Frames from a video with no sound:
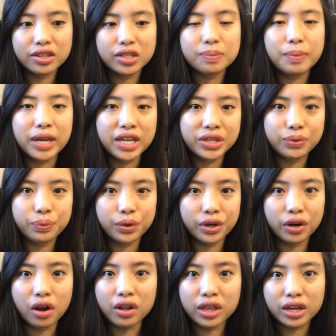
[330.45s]
the space
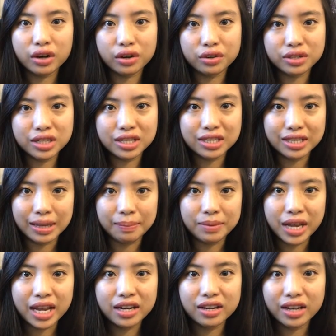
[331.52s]
where all the girls
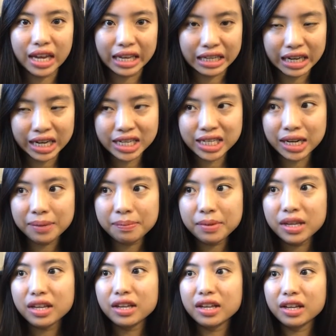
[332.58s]
slept at nighttime,